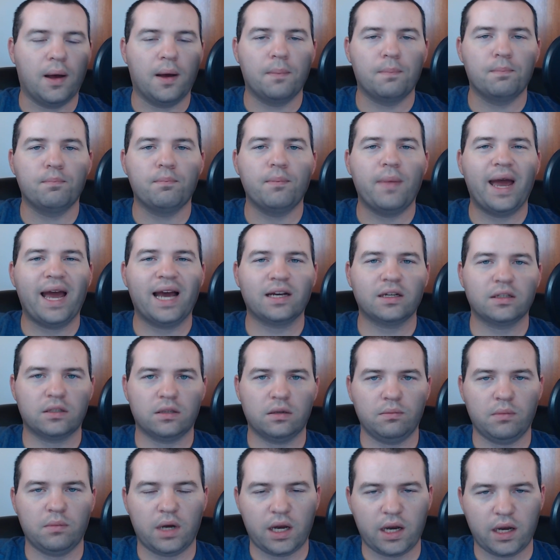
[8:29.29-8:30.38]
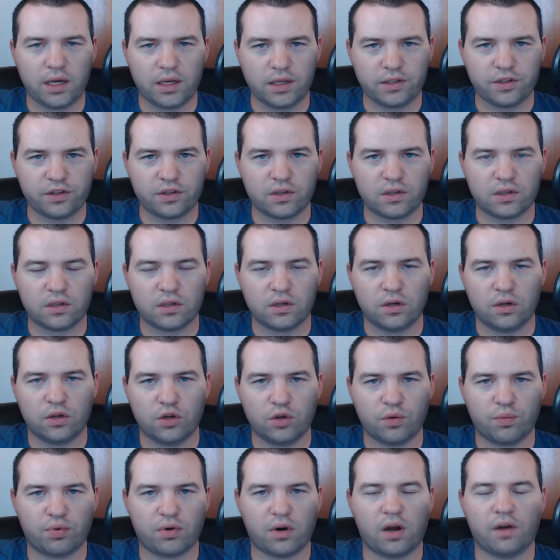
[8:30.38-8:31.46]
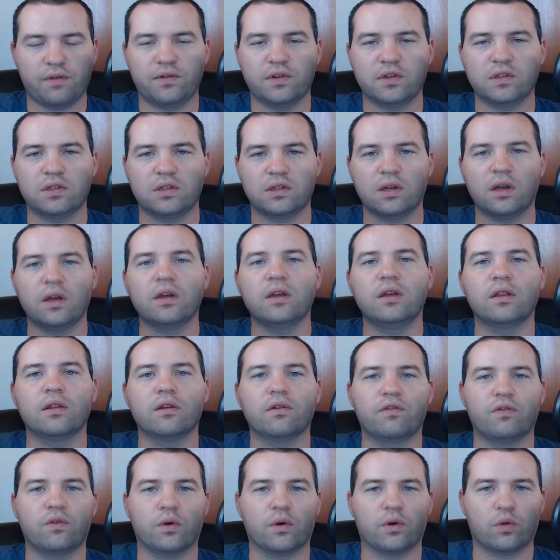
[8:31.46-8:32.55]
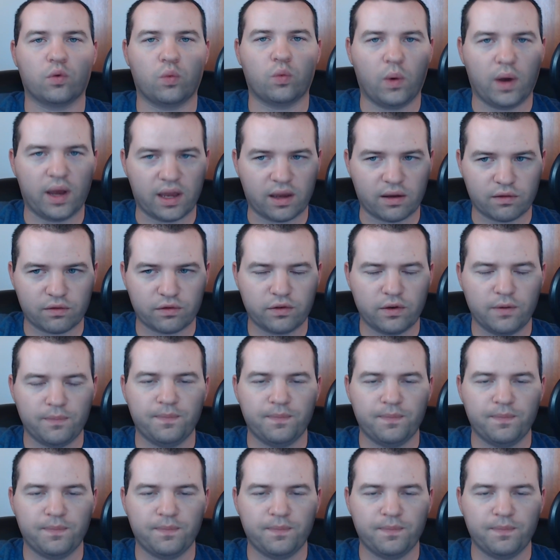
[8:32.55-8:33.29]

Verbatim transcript: maximize your profits in the fourth wave.